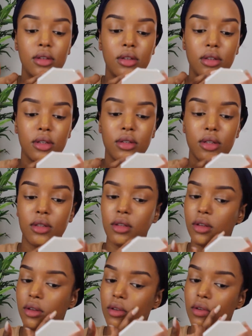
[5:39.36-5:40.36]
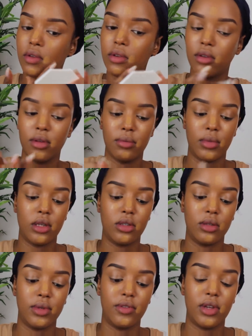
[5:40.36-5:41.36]
just to make
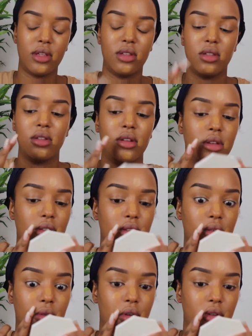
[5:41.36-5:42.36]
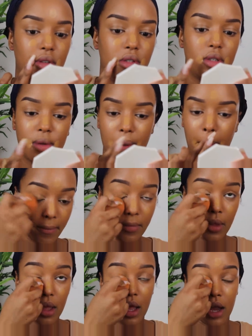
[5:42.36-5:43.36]
sure my face isn't looking too orange.
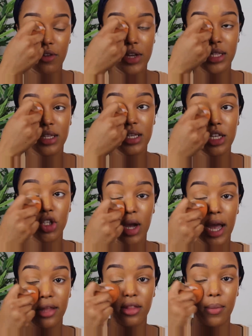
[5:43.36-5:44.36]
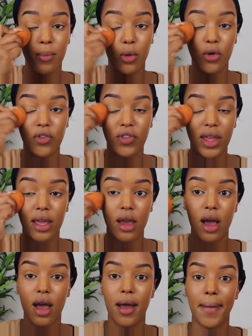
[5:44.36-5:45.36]
I recently tried the Morphe
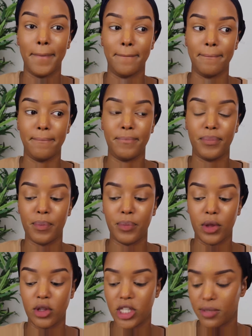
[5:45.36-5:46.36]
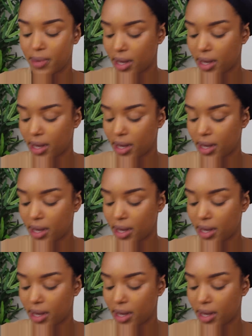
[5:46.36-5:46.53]
um, Beauty